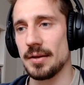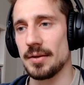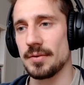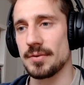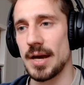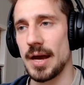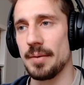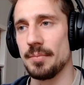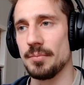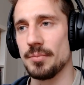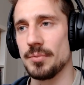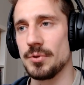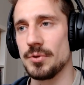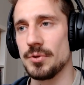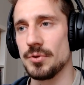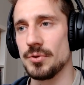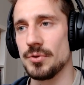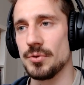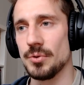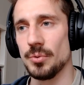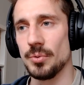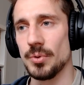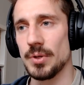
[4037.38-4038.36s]
the time to
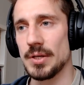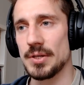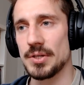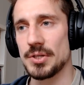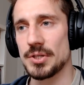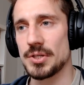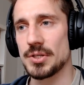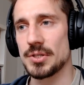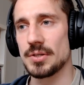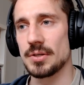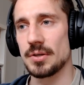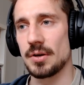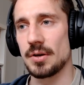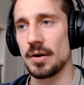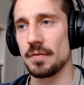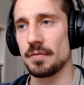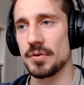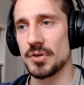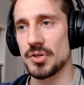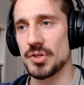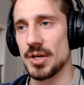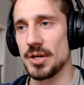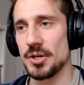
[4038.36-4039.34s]
do this
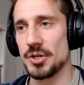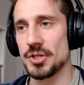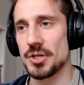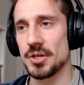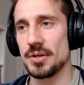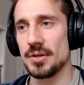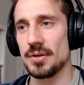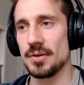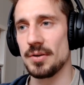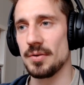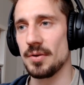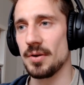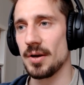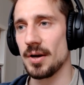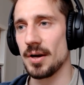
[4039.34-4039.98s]
conversation.